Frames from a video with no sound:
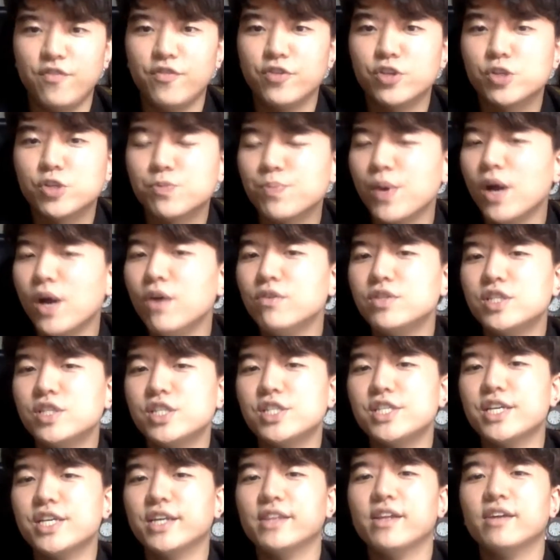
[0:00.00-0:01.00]
your spouse has
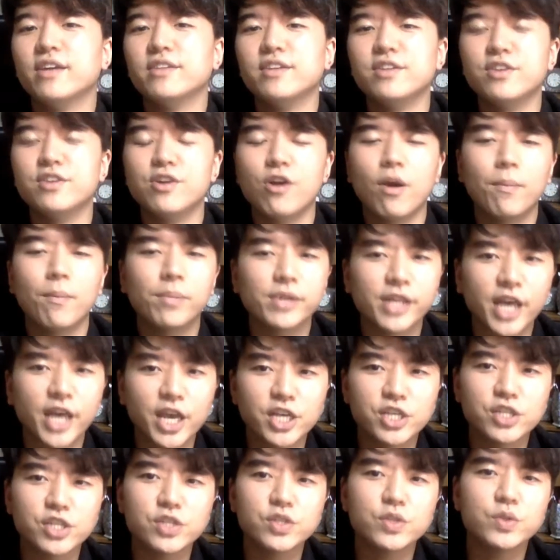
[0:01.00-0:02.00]
neglected their
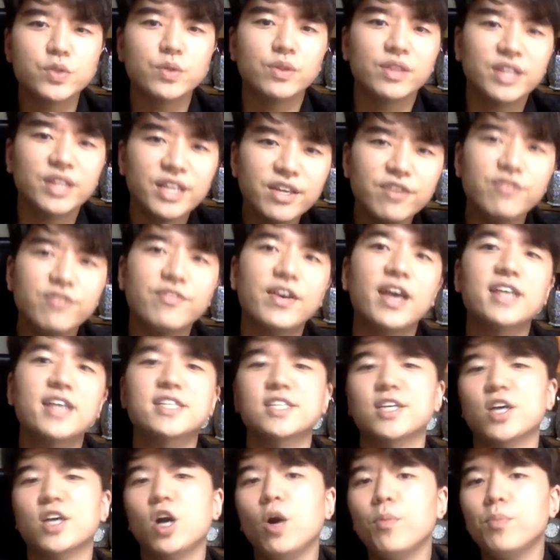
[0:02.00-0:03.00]
obligation to live as
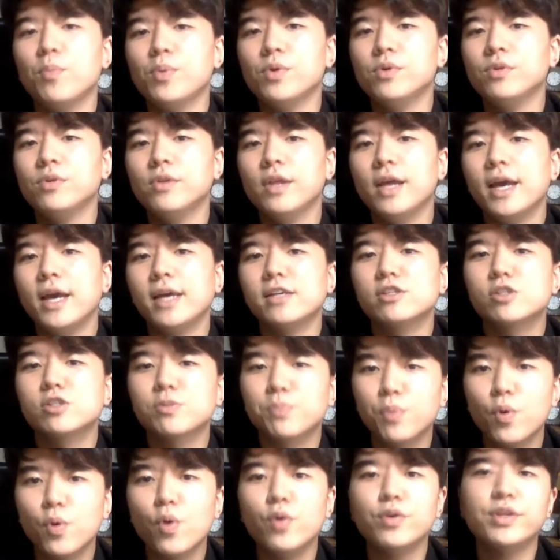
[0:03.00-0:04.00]
a couple and
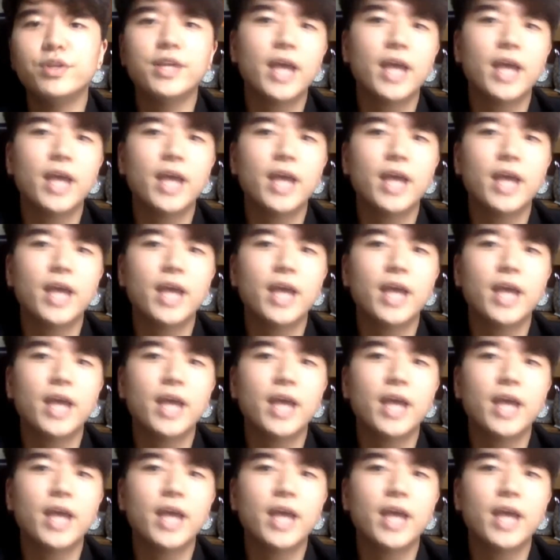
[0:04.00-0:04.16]
support the